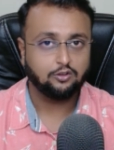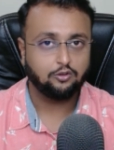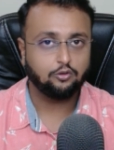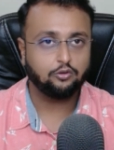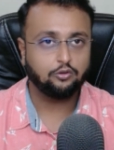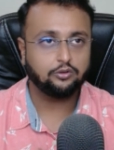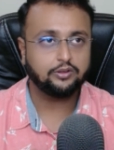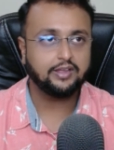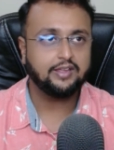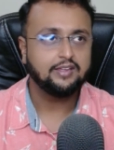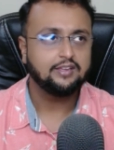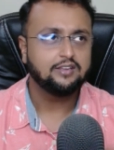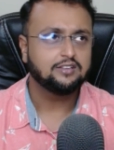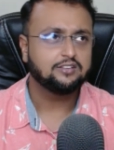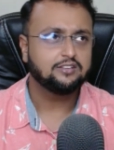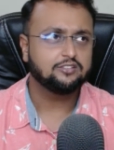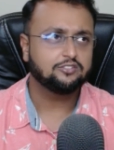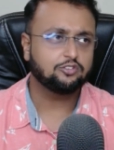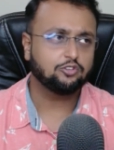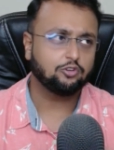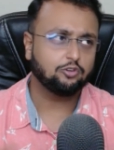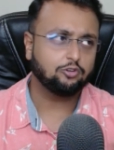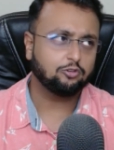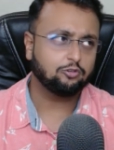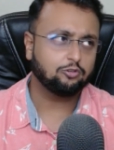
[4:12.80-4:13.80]
okay
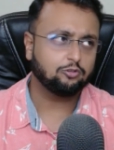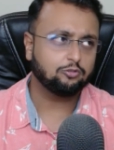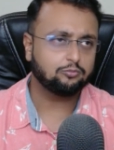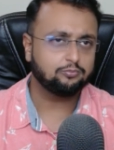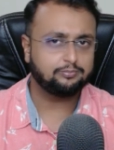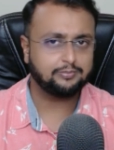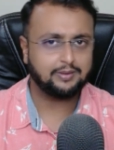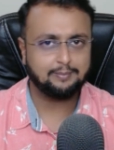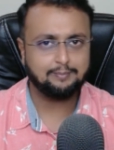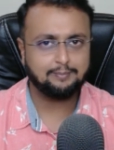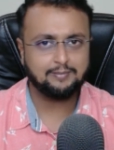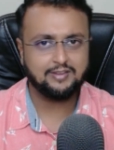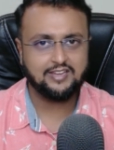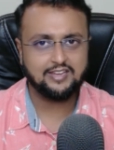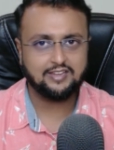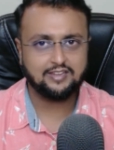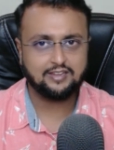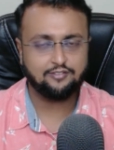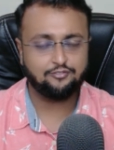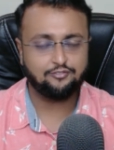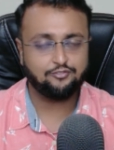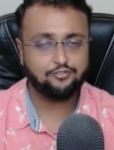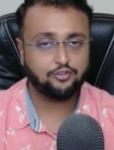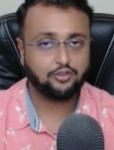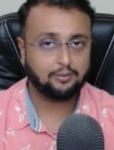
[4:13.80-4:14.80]
so maybe
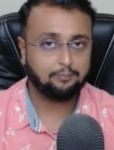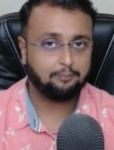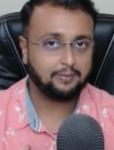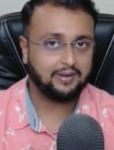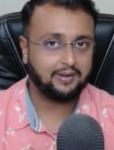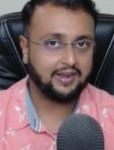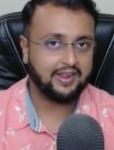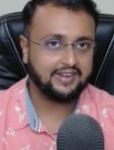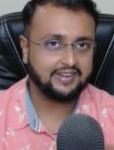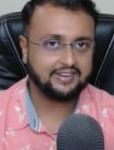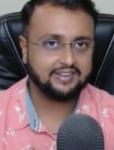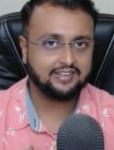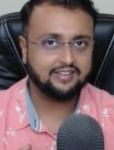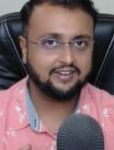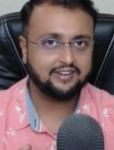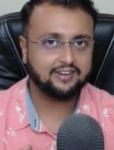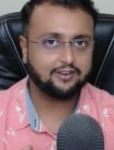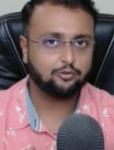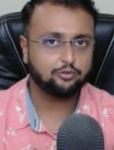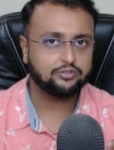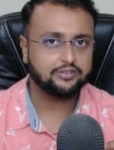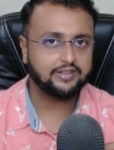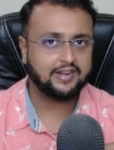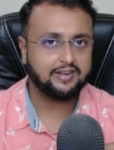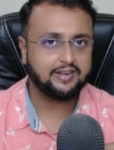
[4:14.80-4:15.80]
if you are planning
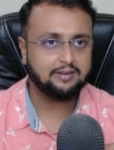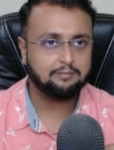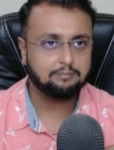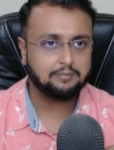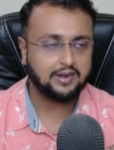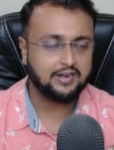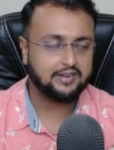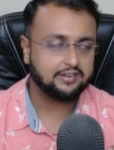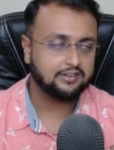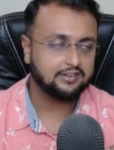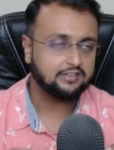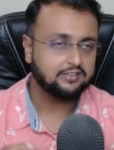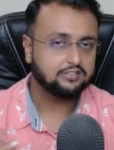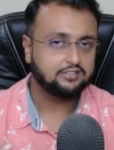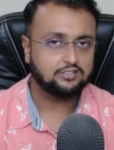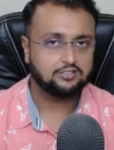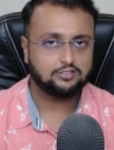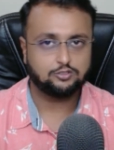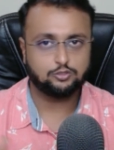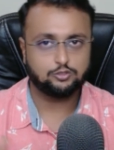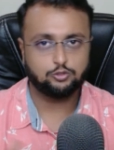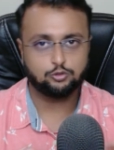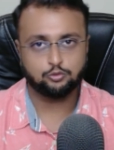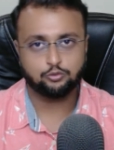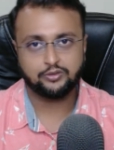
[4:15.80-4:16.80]
around that part
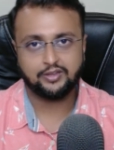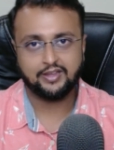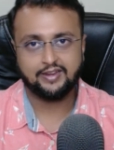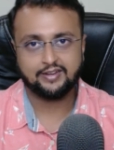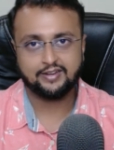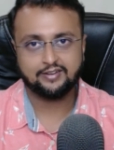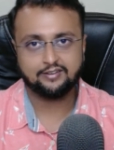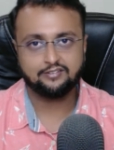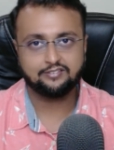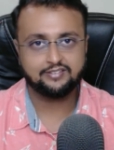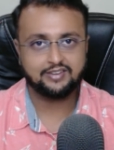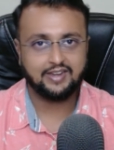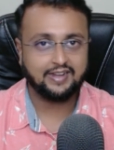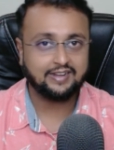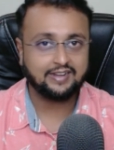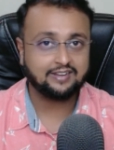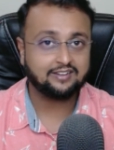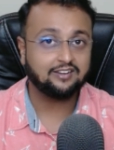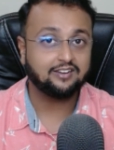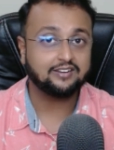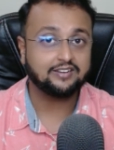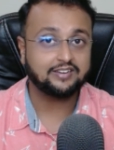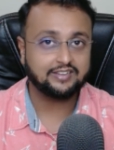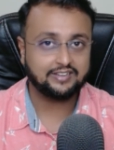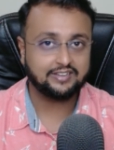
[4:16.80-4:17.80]
you can start
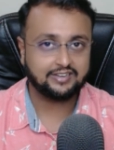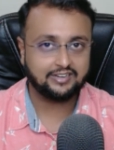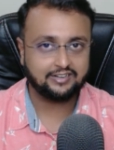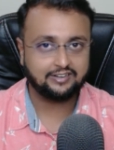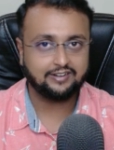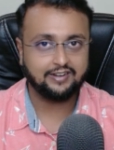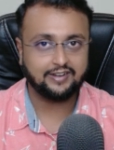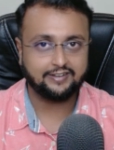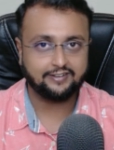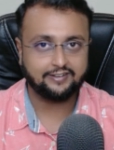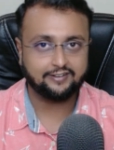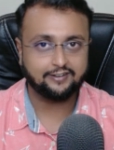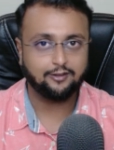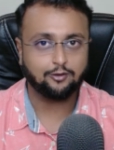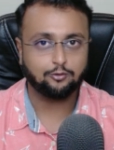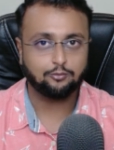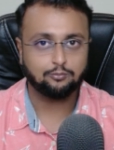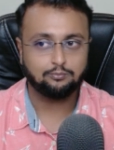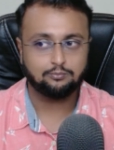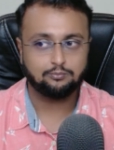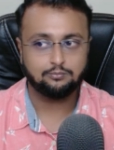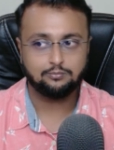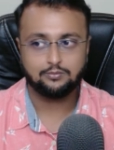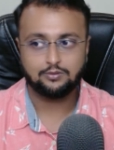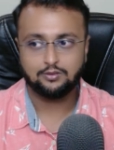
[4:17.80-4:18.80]
learning it right now
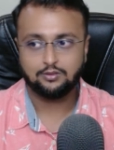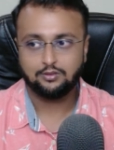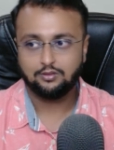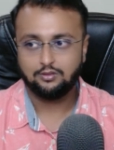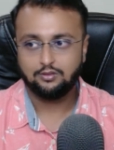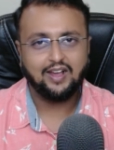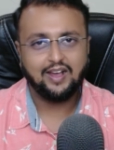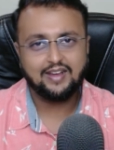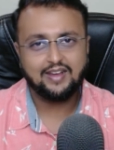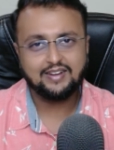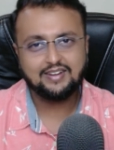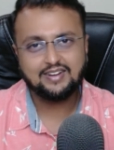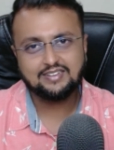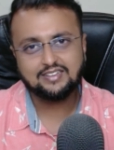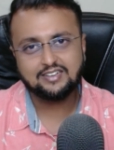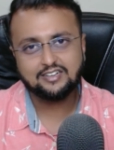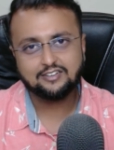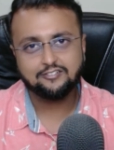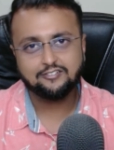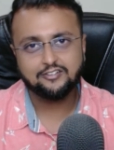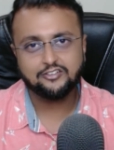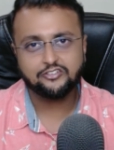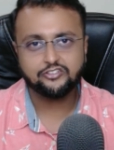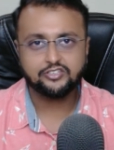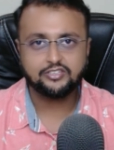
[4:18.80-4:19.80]

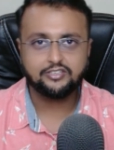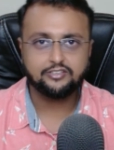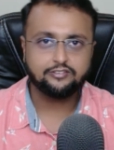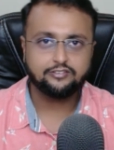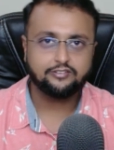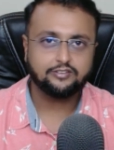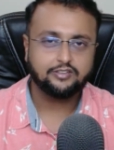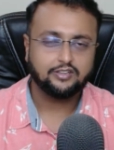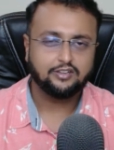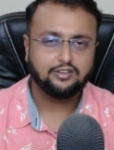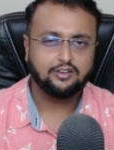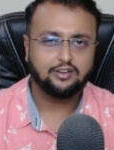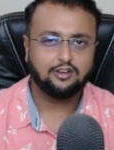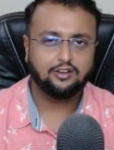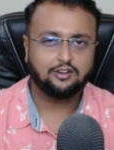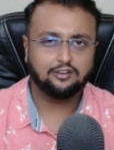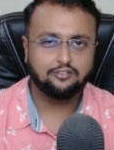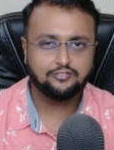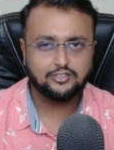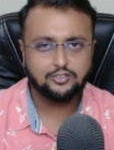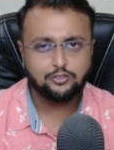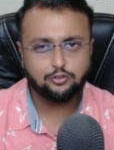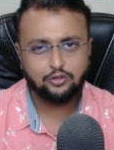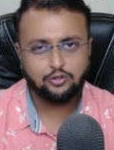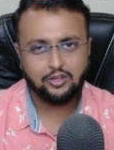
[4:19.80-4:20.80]
question is uh,
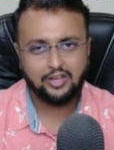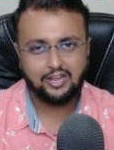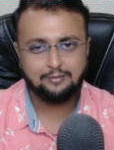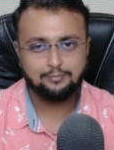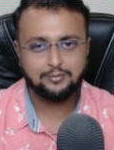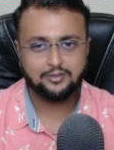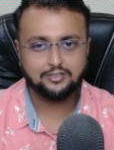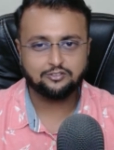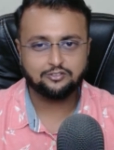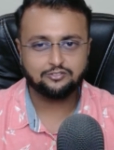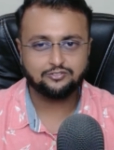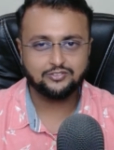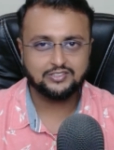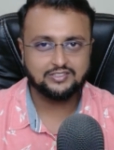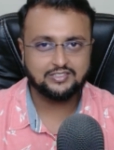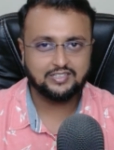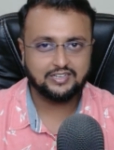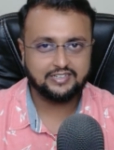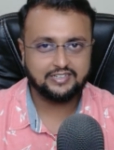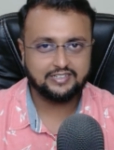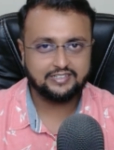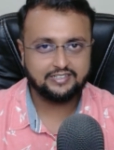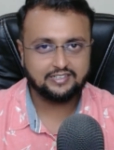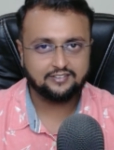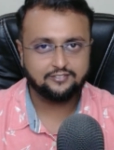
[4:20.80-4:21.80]
will you help us with the
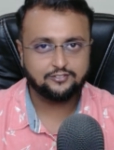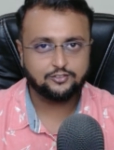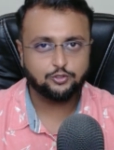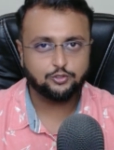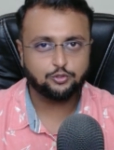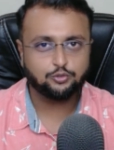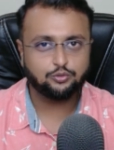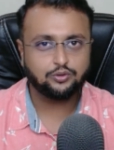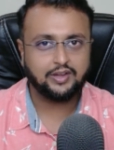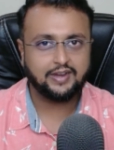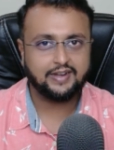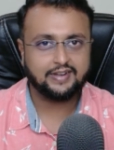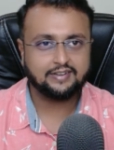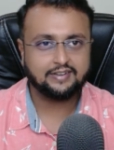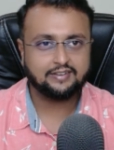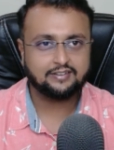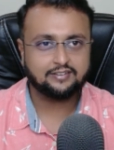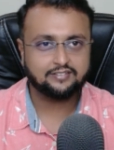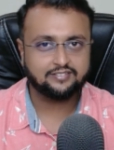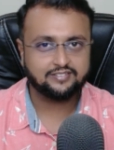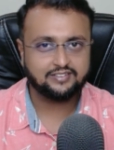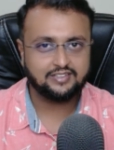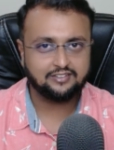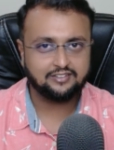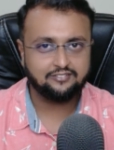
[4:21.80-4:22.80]
interview and
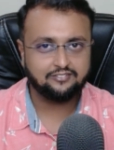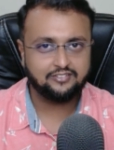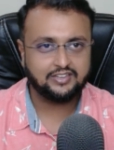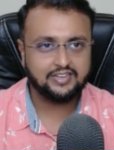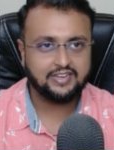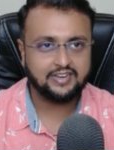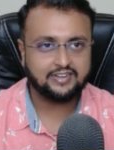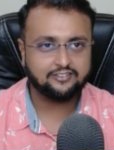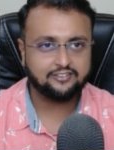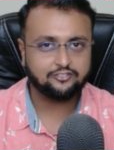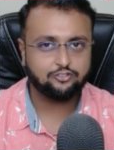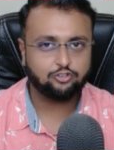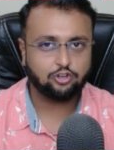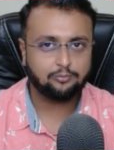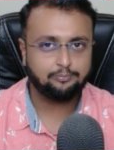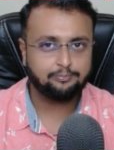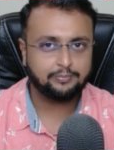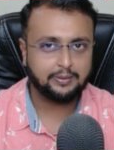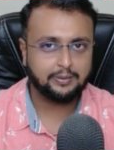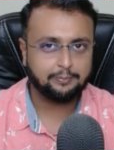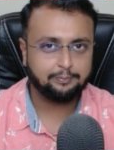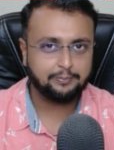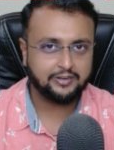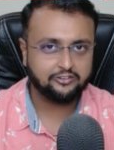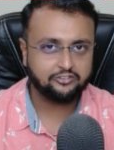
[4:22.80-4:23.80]
cv and job
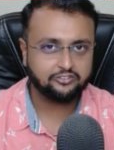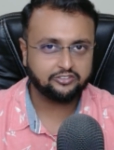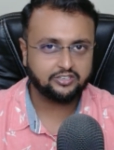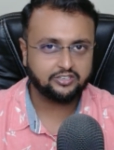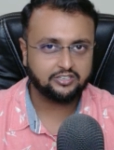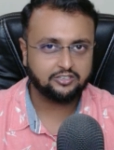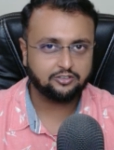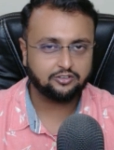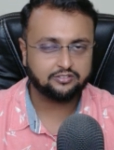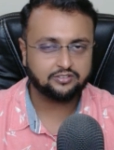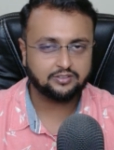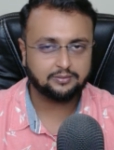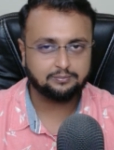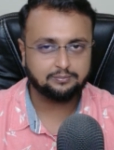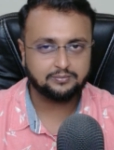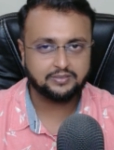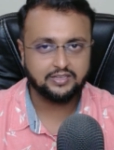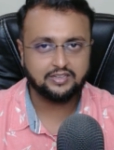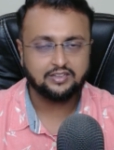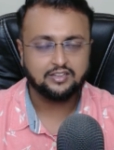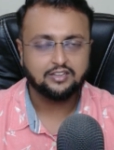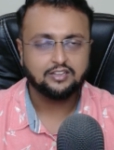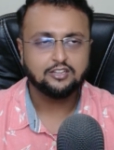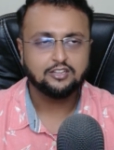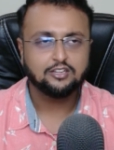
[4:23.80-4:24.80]
preparation or
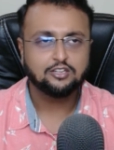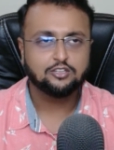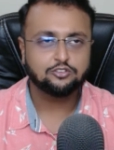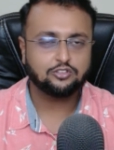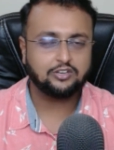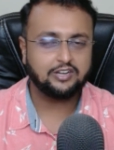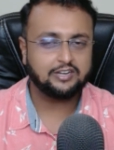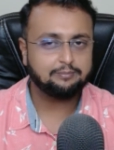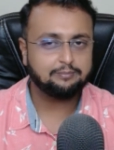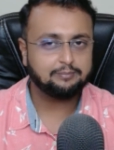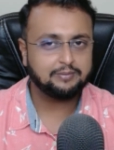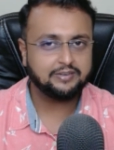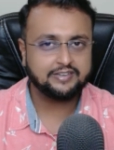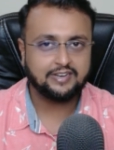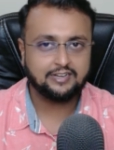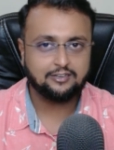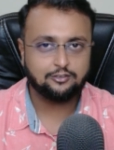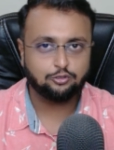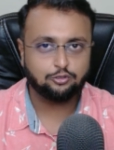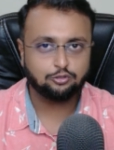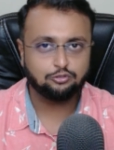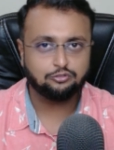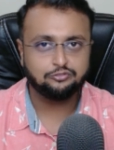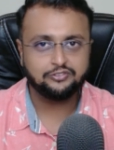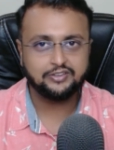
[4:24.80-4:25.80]
something so let me
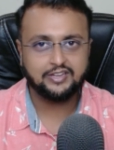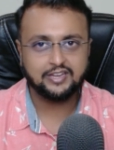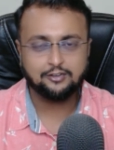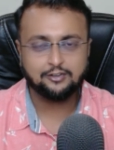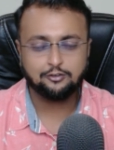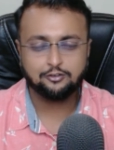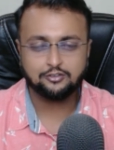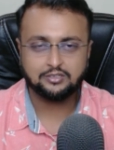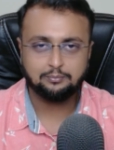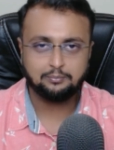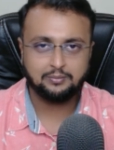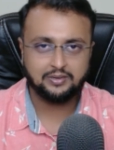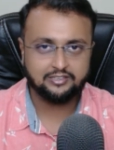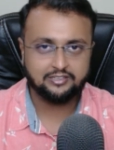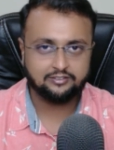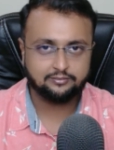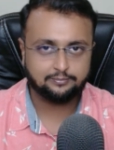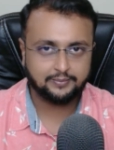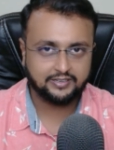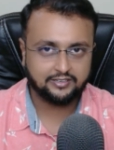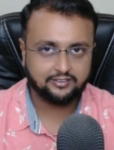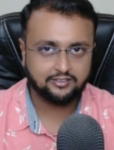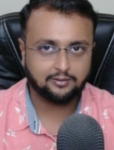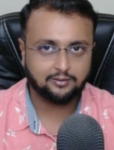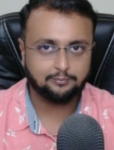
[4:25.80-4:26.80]
tell you we are not a
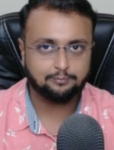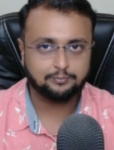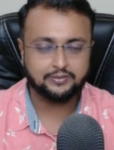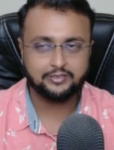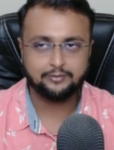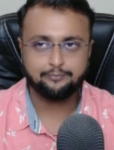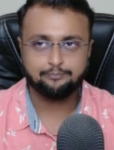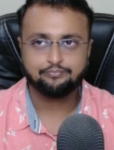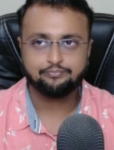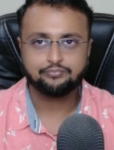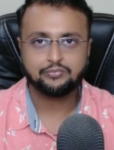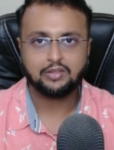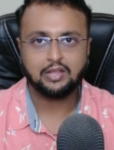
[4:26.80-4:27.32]
placement company